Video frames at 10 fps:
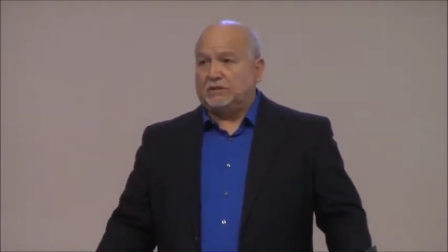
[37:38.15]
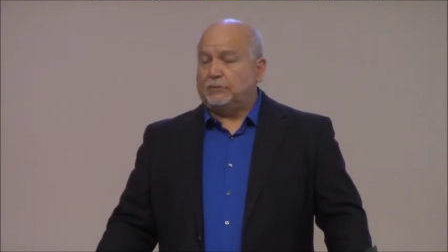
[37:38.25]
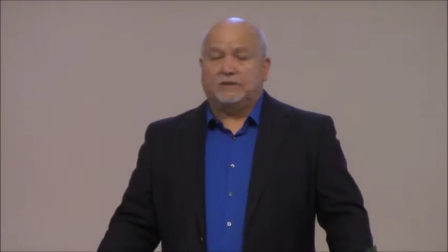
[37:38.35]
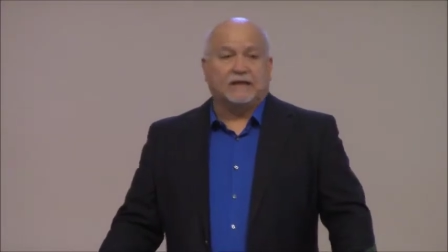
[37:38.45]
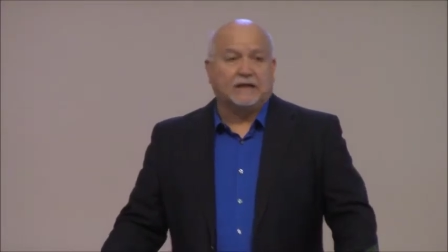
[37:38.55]
They
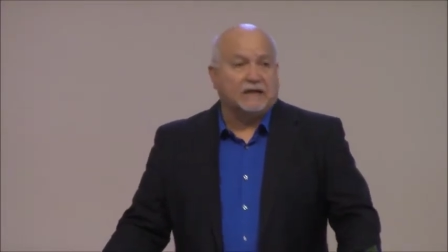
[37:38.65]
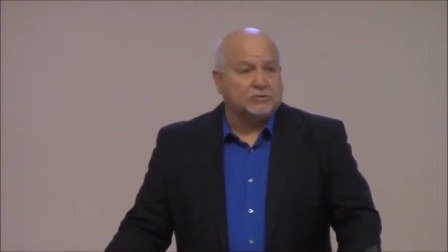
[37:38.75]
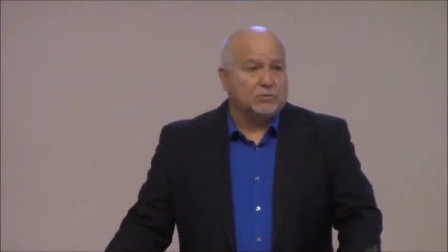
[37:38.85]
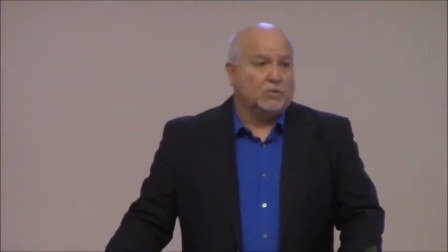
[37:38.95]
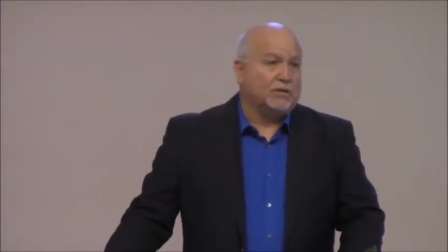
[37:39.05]
were not
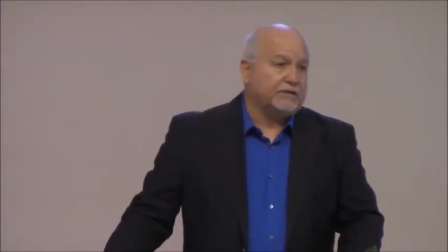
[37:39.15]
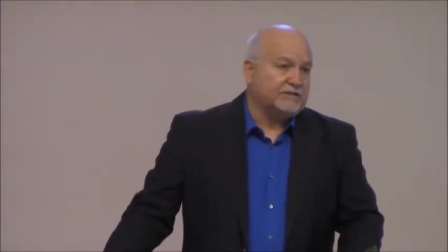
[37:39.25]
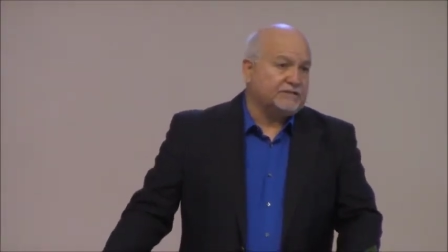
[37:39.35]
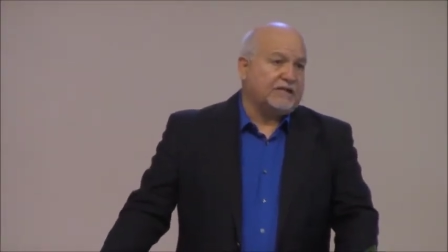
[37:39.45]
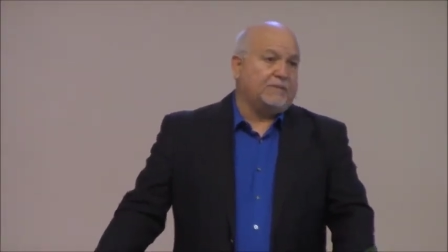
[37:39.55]
allowed to work.
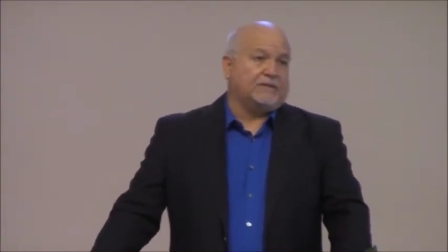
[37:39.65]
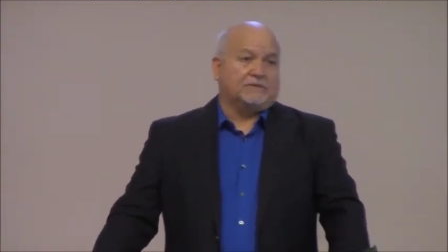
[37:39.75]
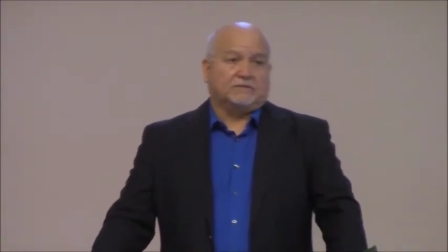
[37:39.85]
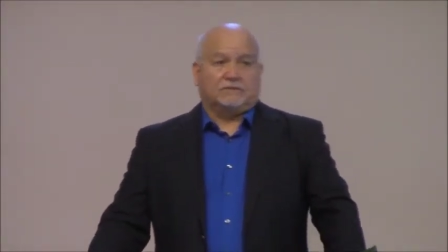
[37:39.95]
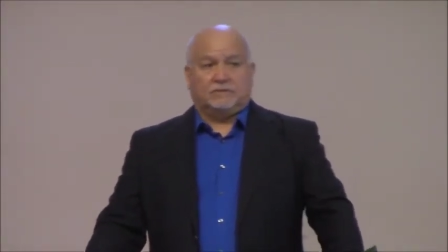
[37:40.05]
It's a Sabbath
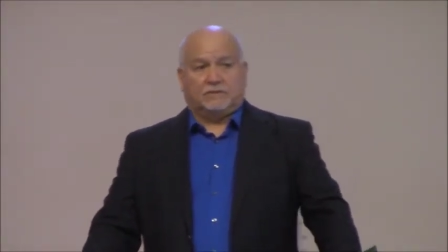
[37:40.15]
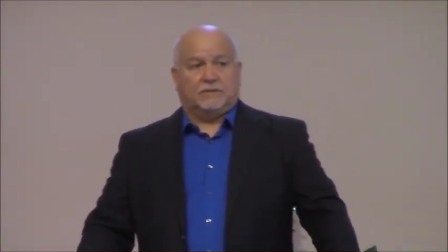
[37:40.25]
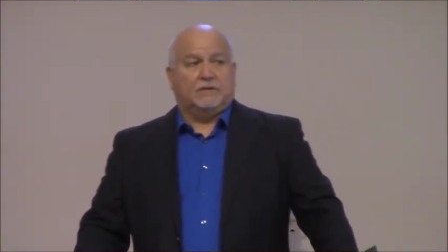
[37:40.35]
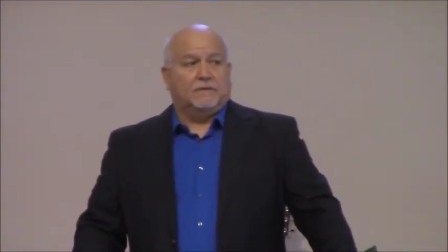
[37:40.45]
unto the Lord.